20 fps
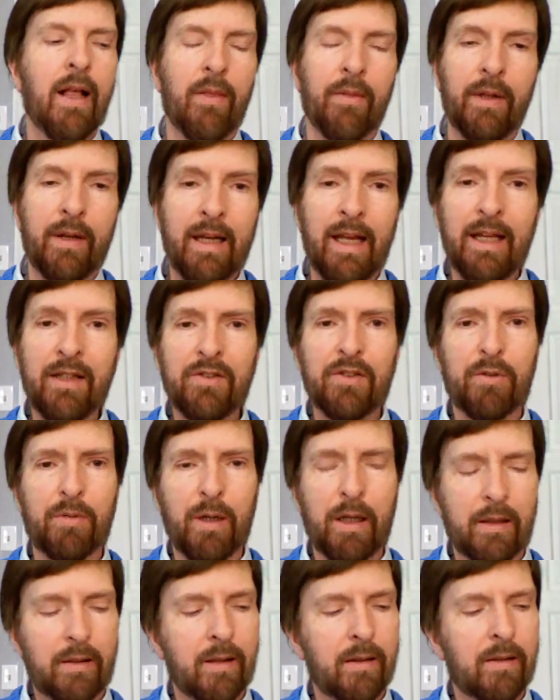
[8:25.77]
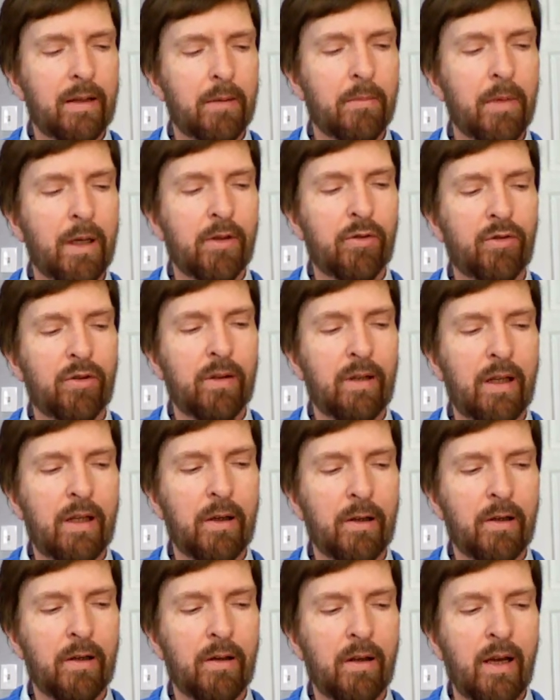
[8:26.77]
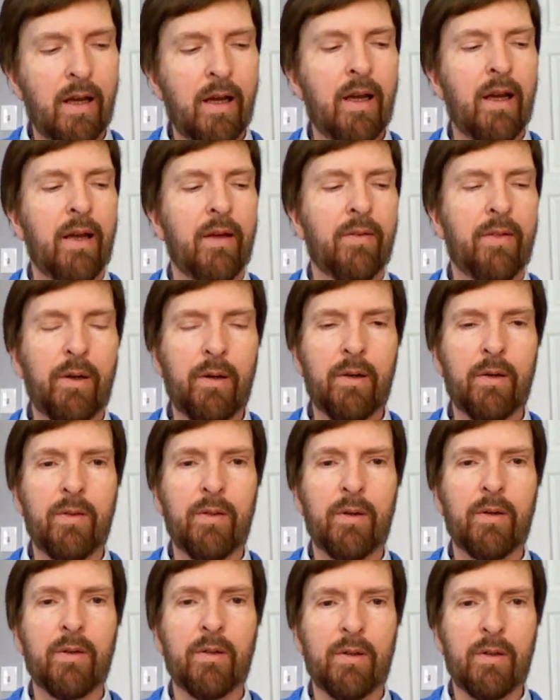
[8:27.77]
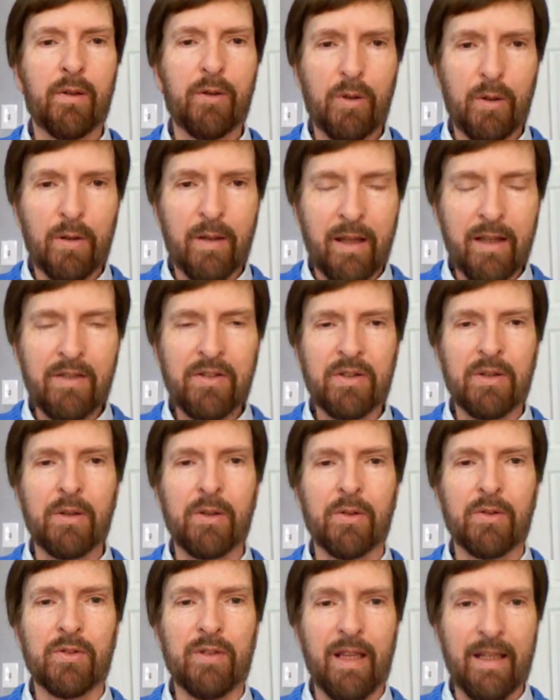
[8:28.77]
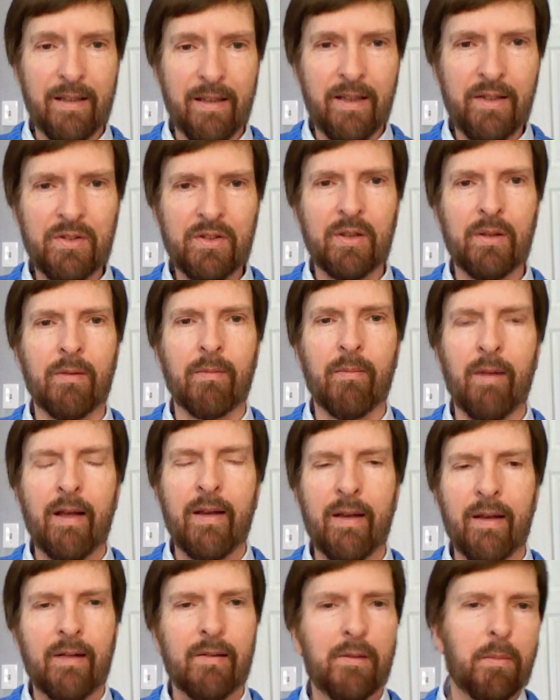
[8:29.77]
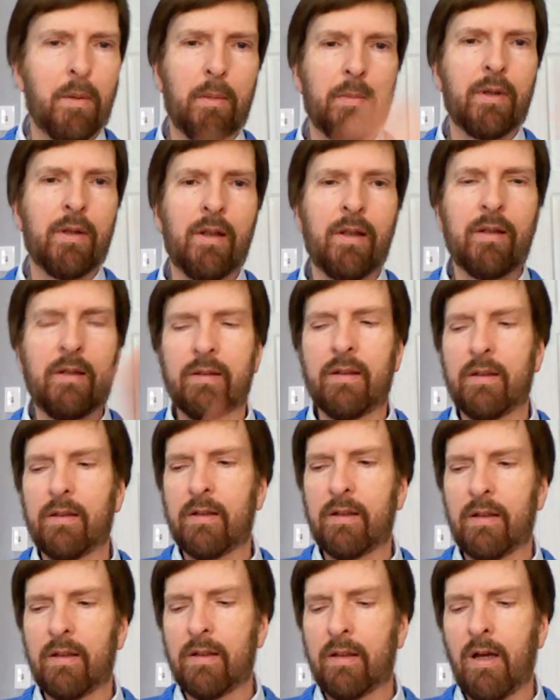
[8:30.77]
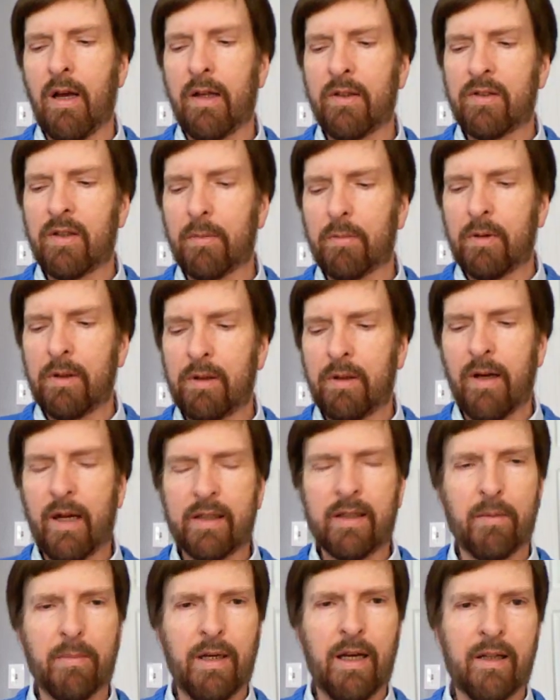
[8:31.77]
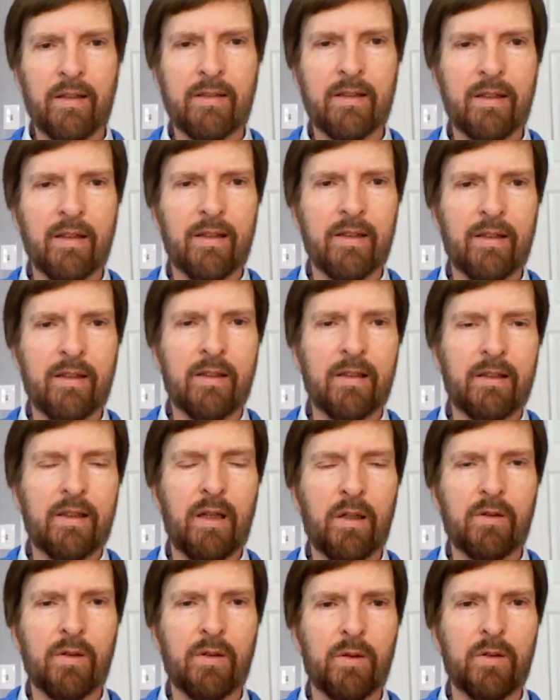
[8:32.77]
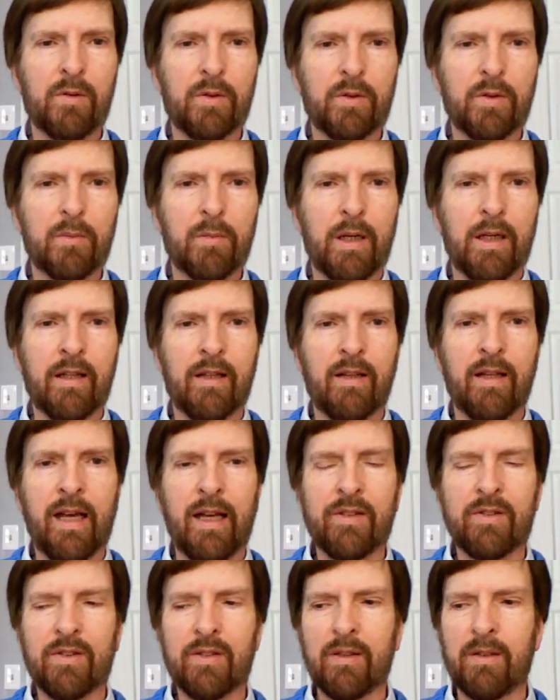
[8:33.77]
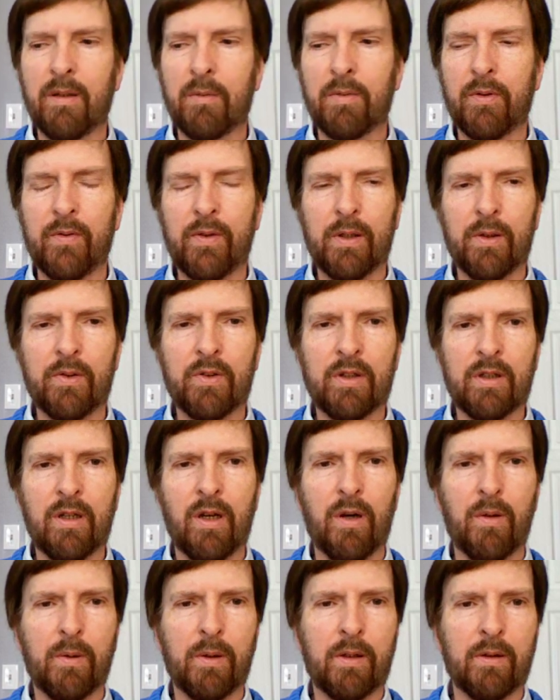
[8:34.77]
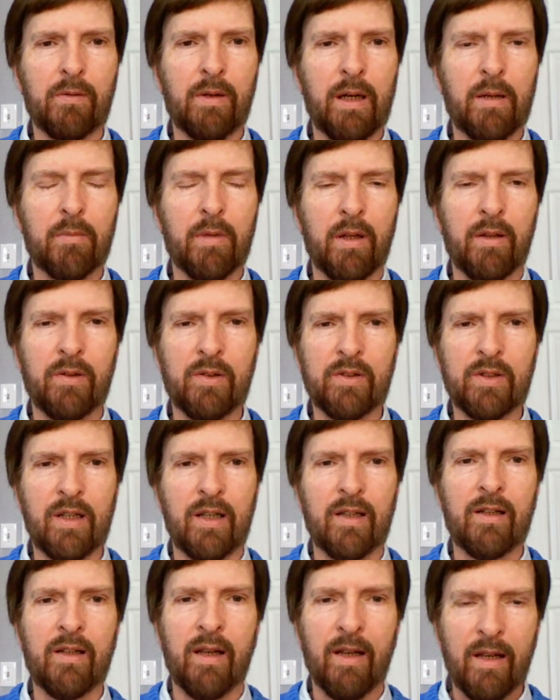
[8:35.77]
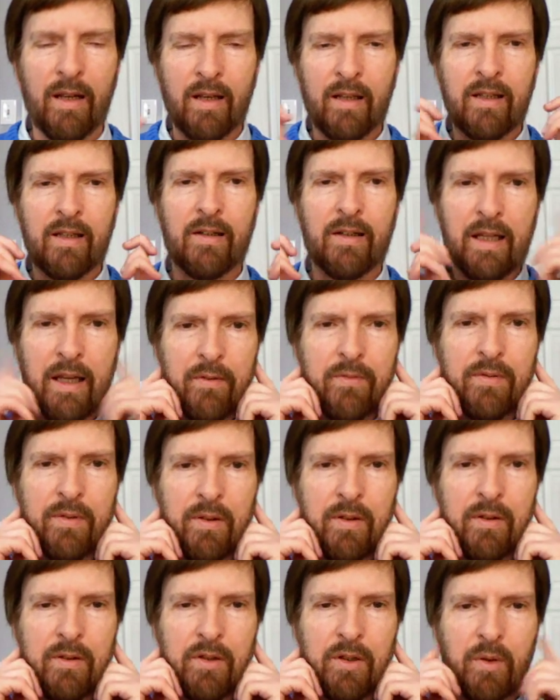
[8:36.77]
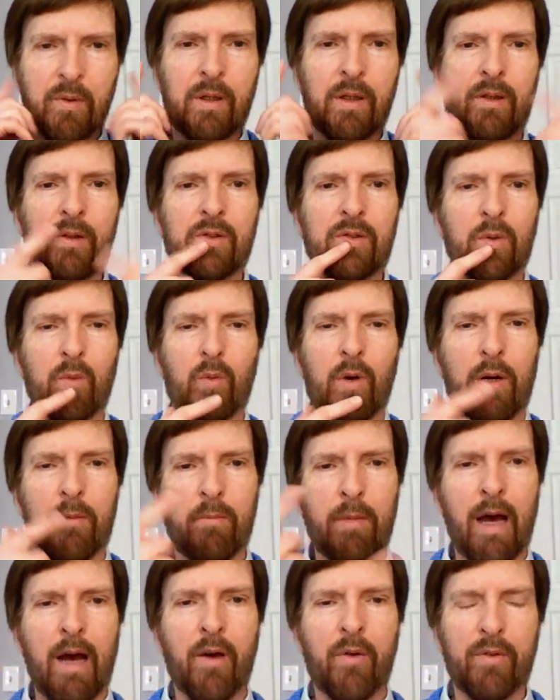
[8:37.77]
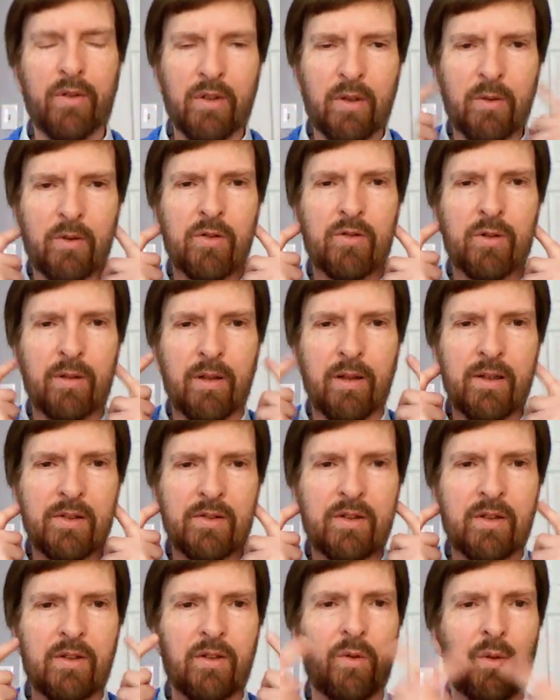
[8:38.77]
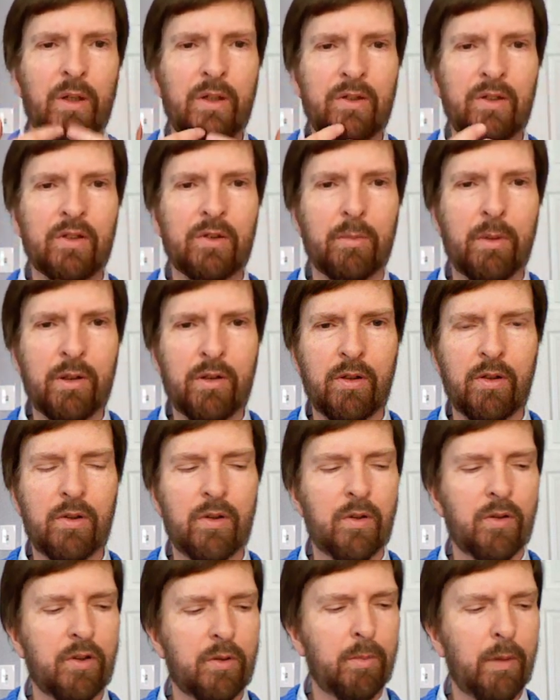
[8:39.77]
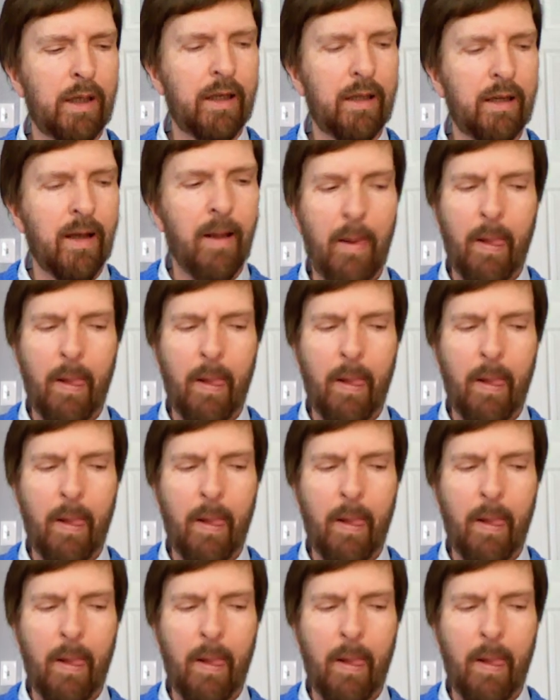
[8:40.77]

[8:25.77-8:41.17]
The next trait that they mentioned here, they're good listeners. They listen. Remember the concept we talked about, the young girl who was in my class a number of years ago, where the grandmother said, you have 2 ears and 1 mouth, so you should listen twice as much as you speak.